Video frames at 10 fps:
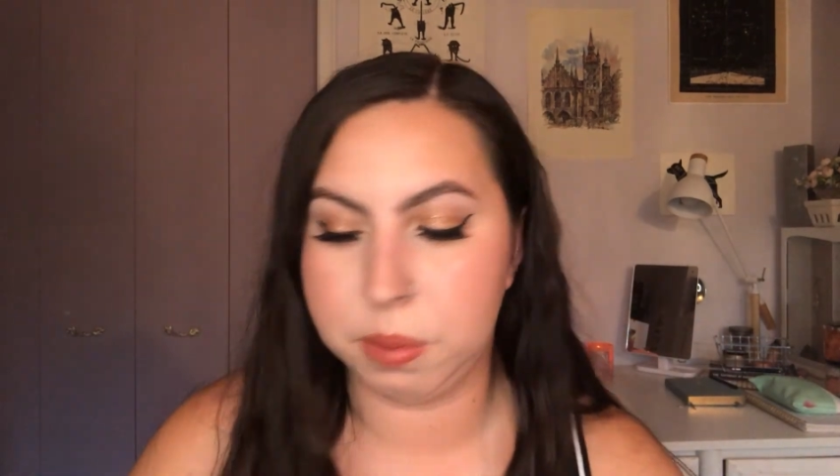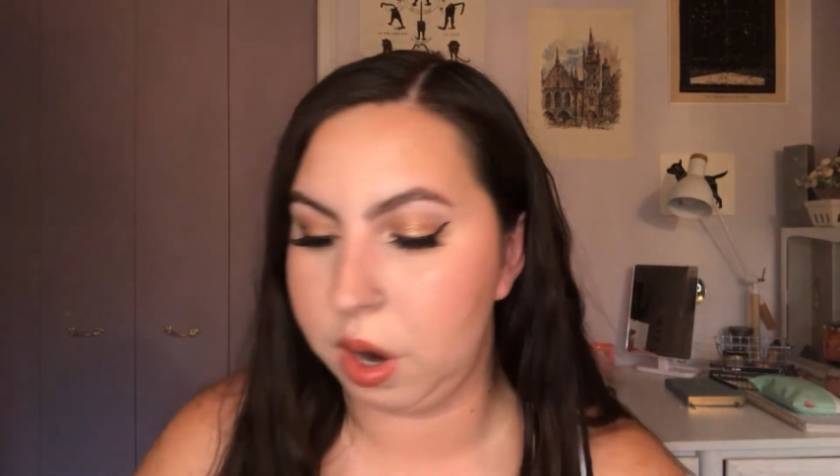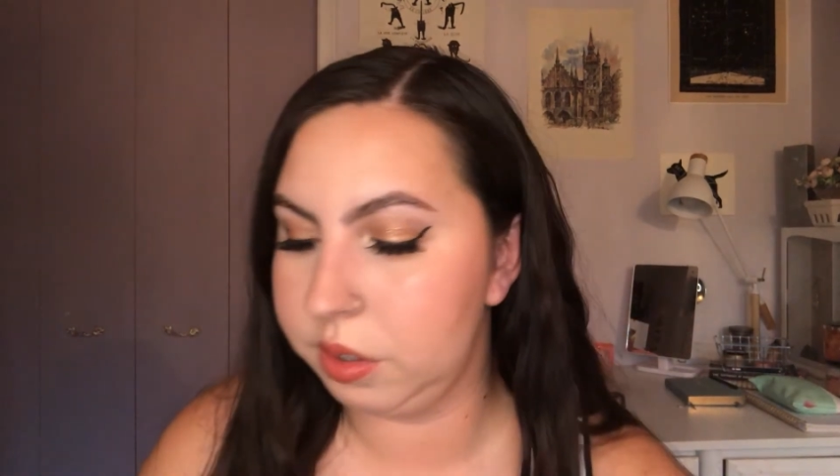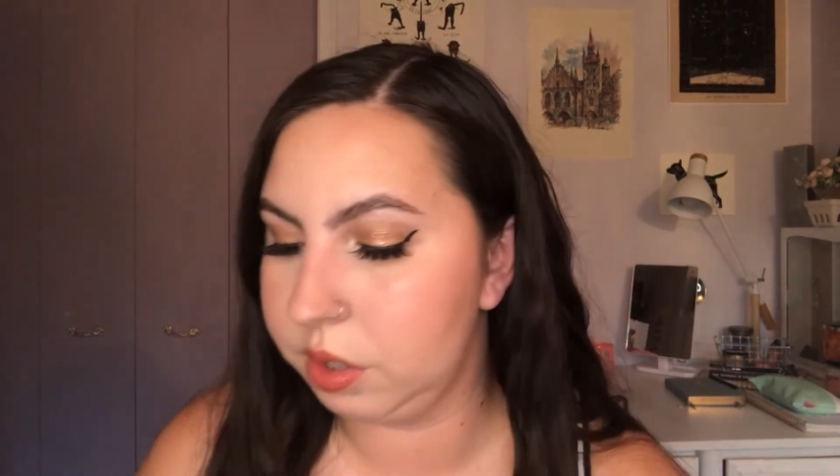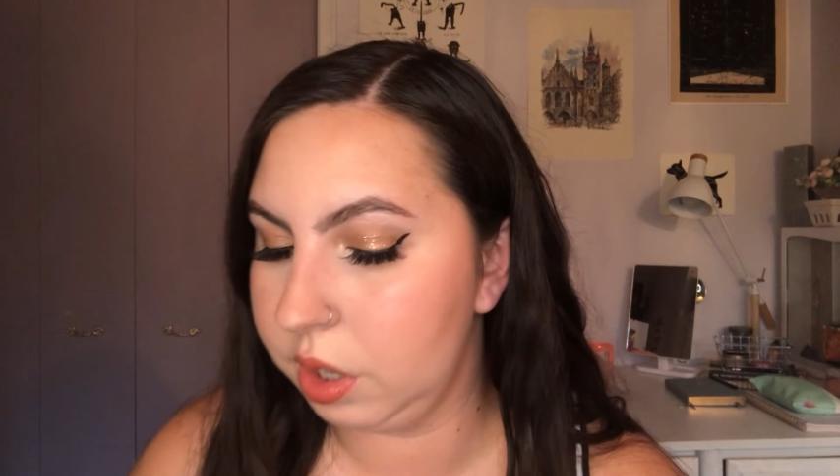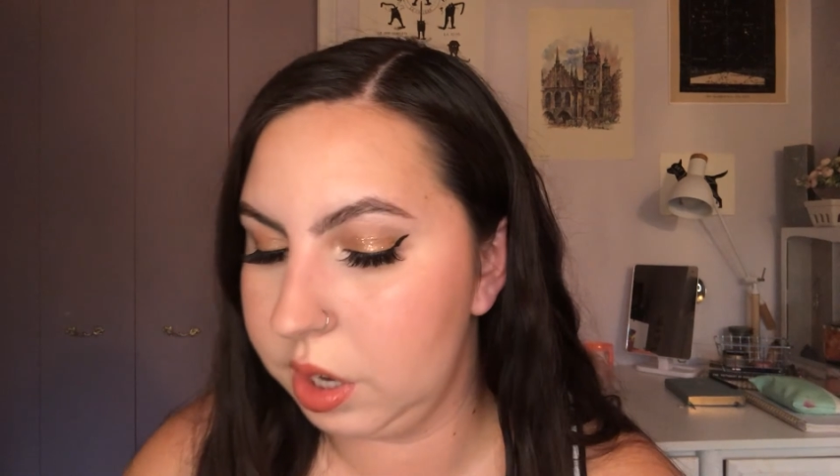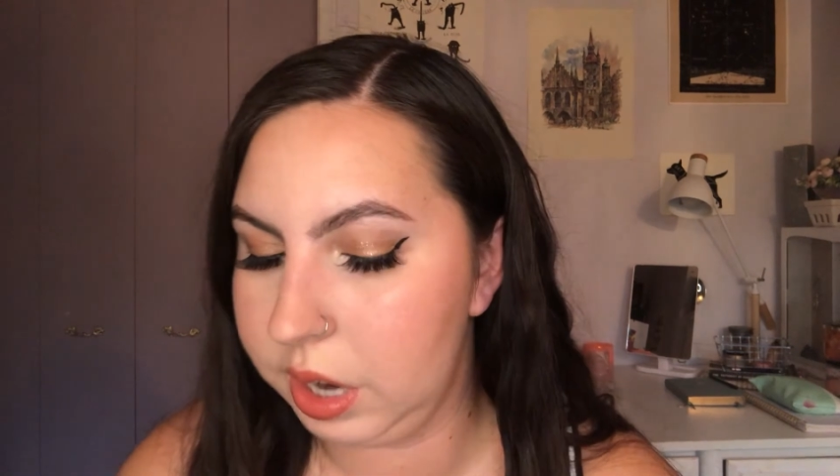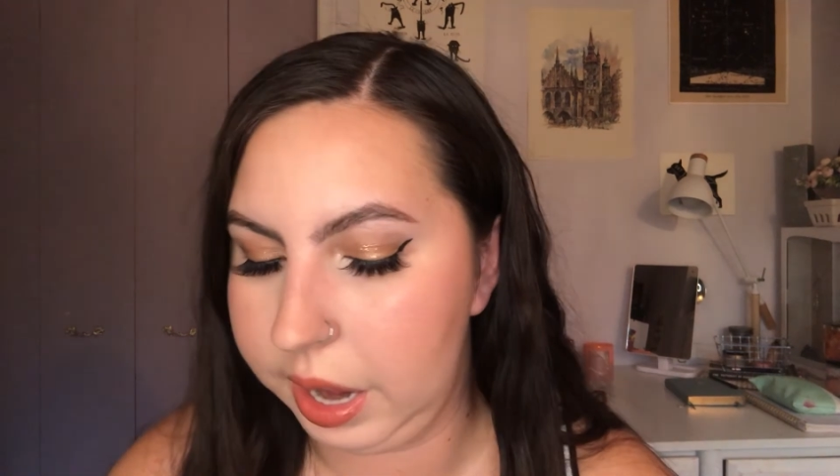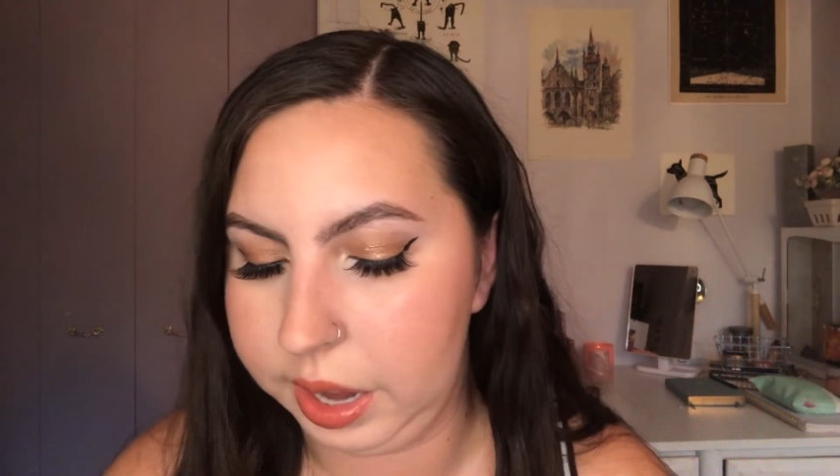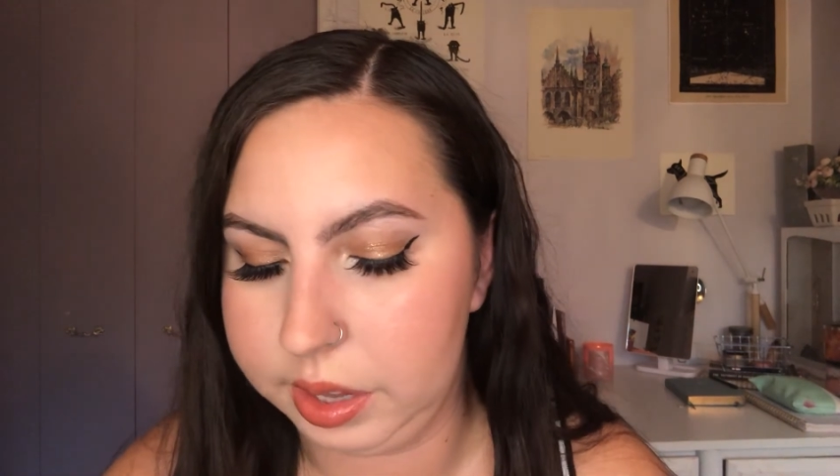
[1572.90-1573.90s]

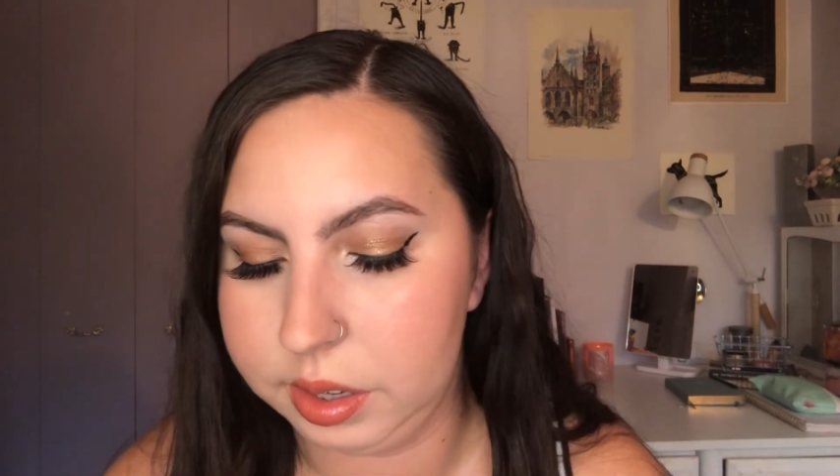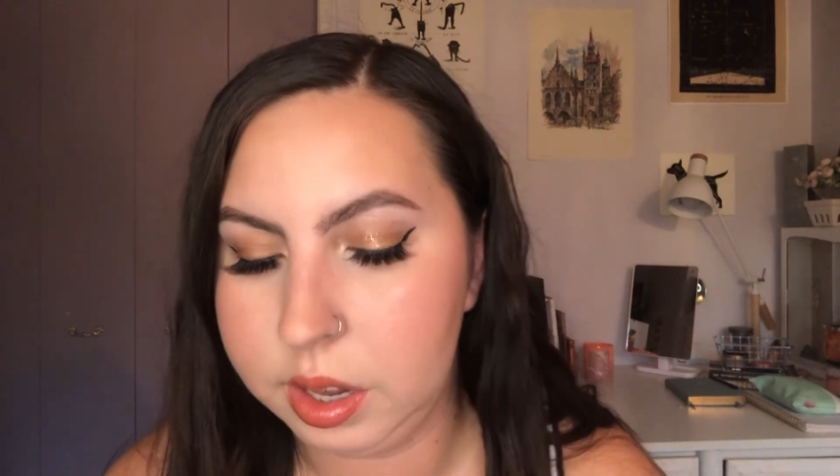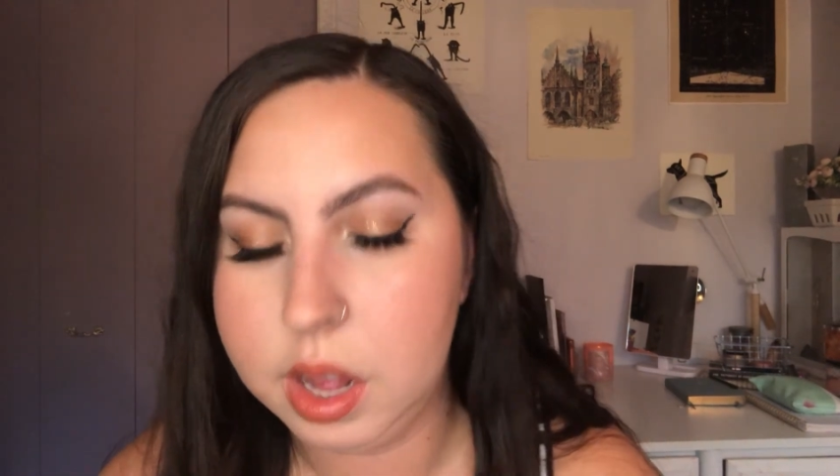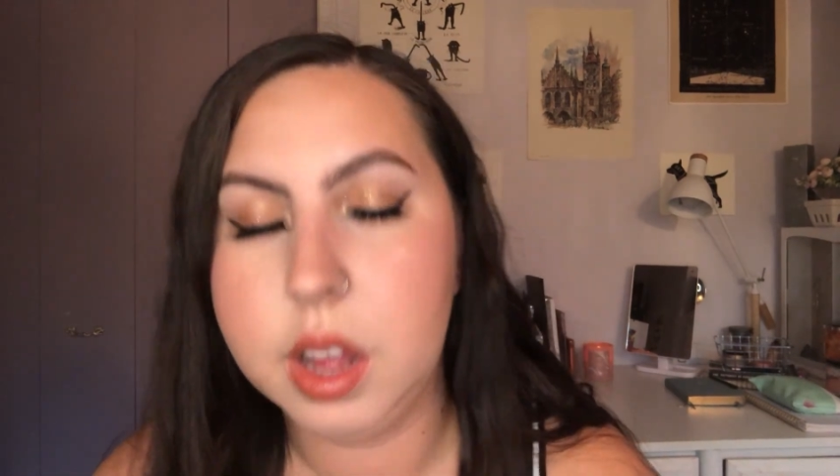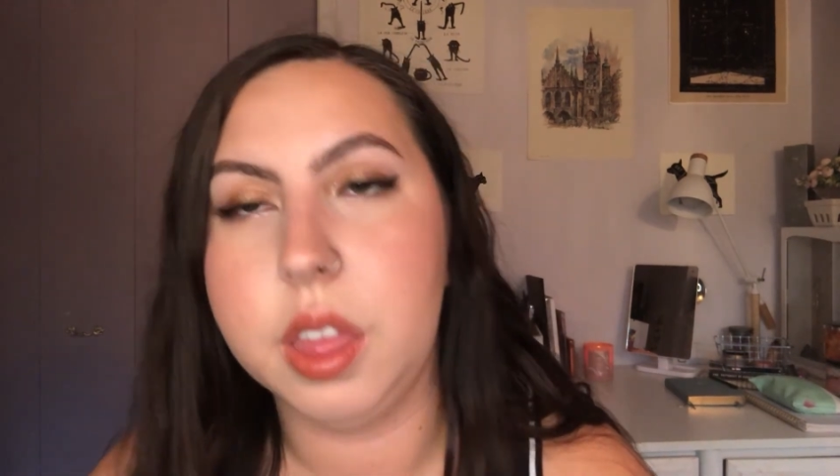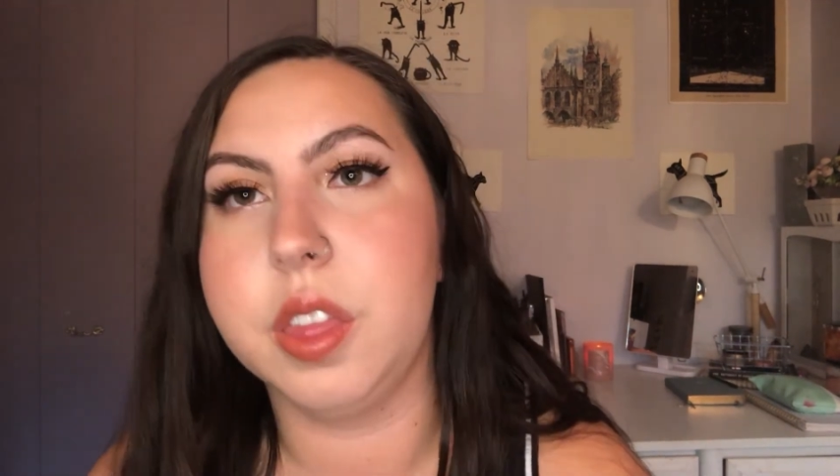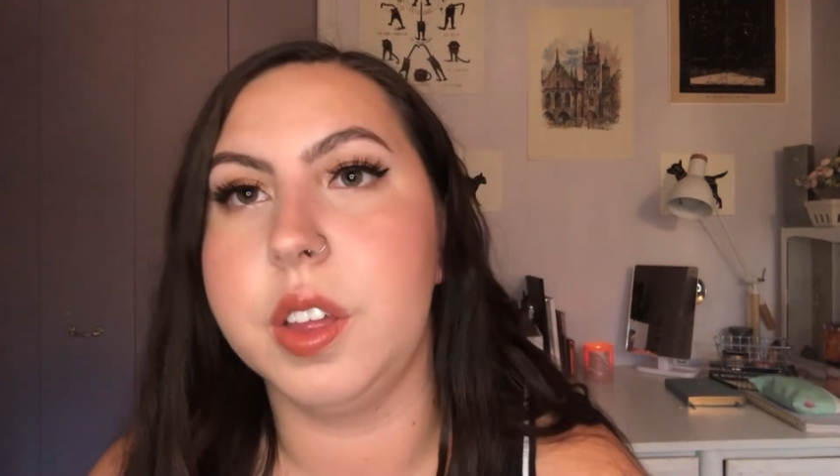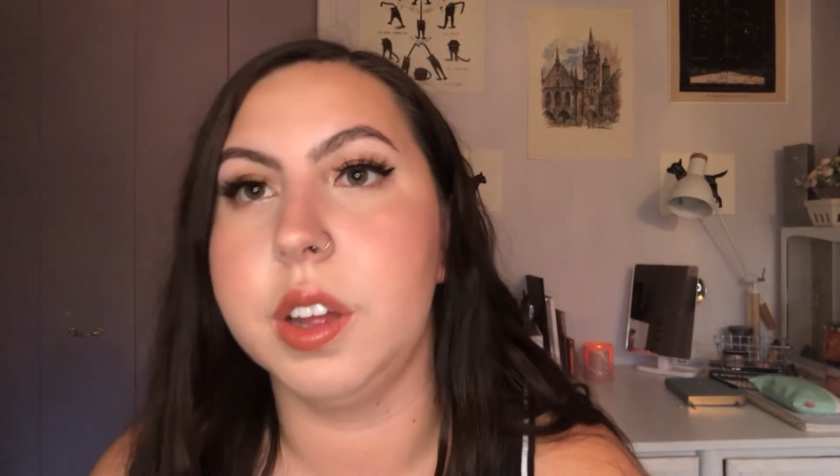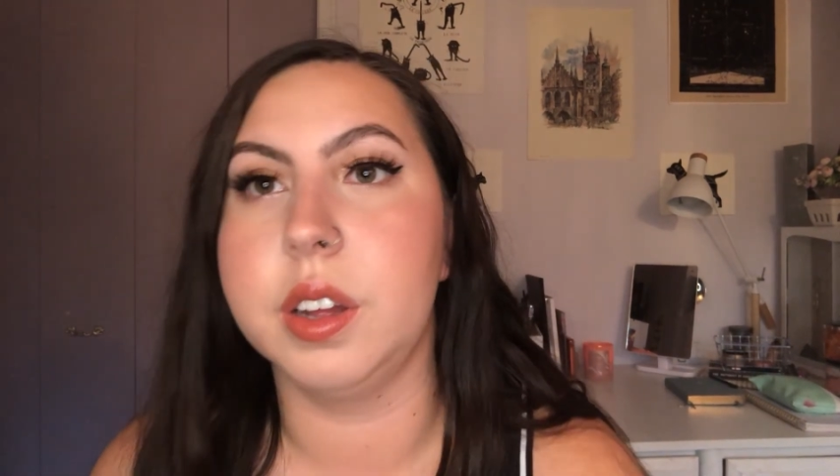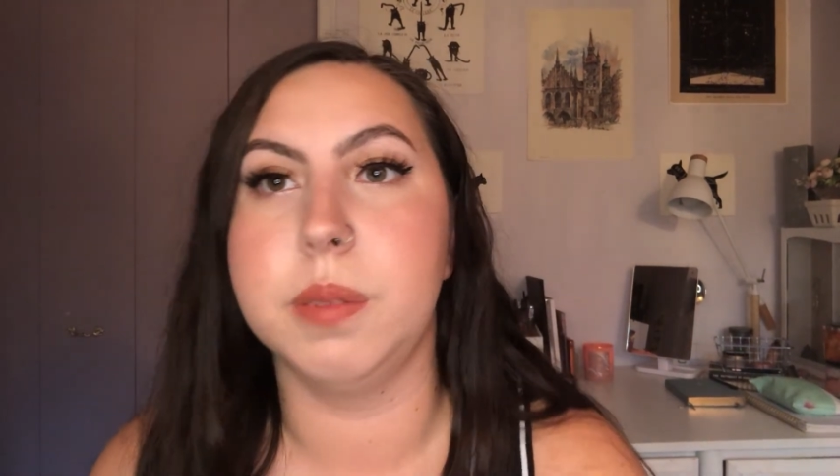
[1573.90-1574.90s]
bronzer and
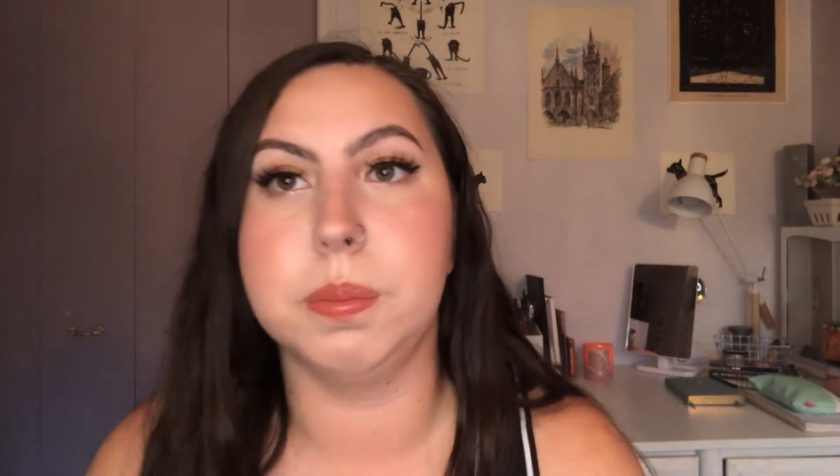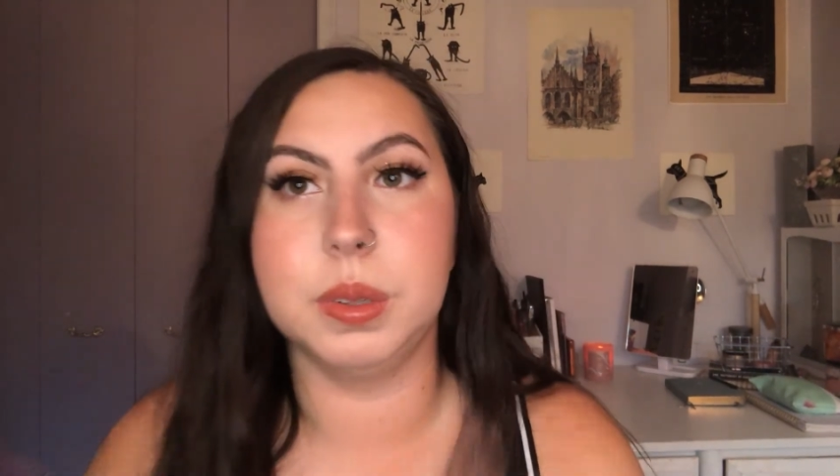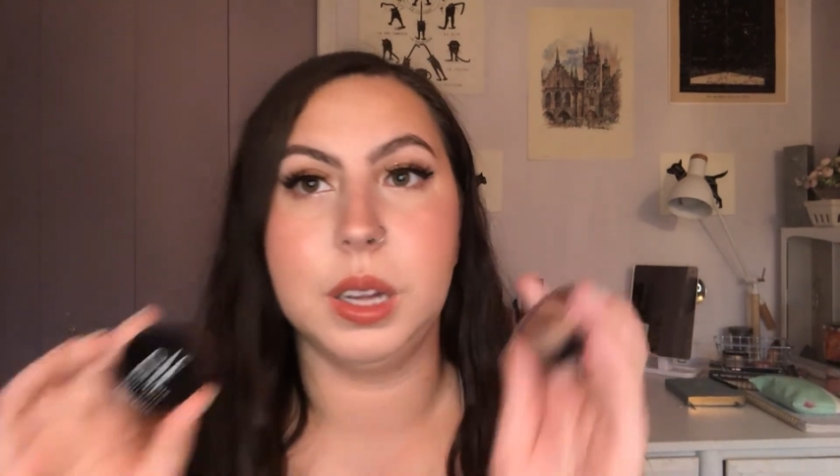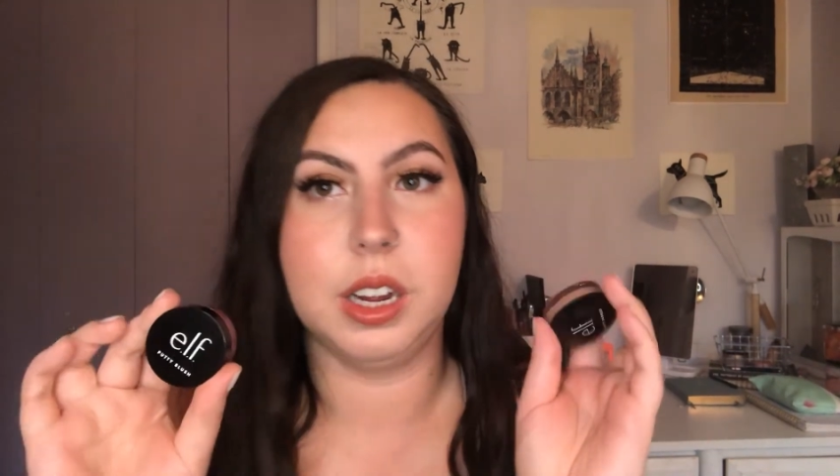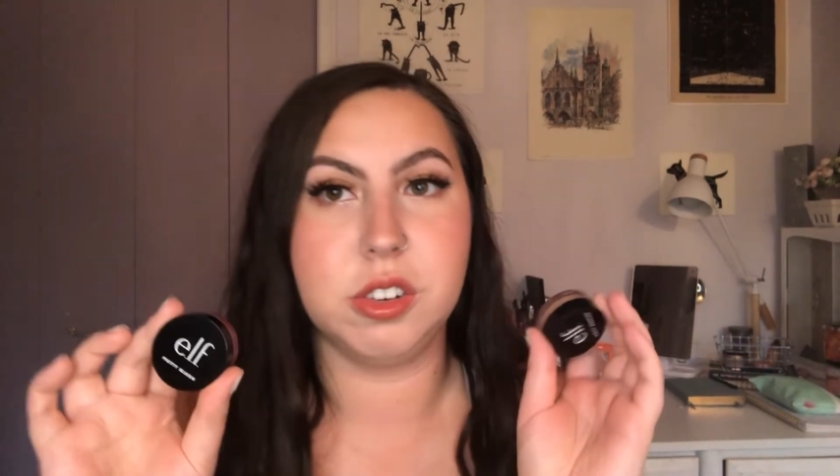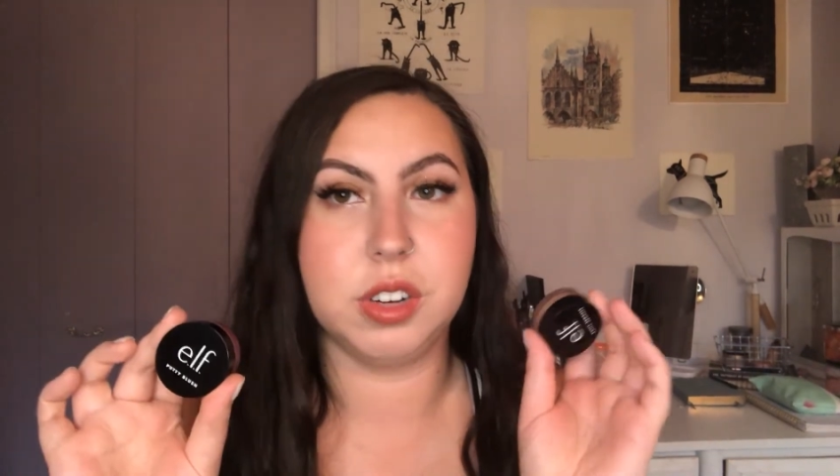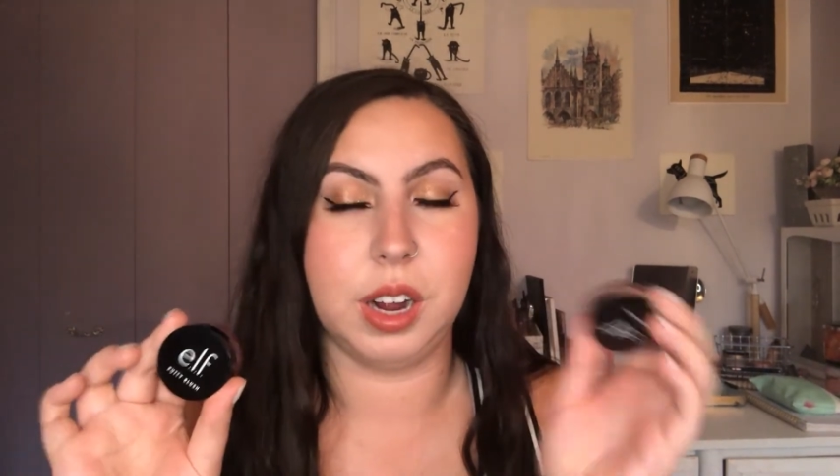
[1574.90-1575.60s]
the blush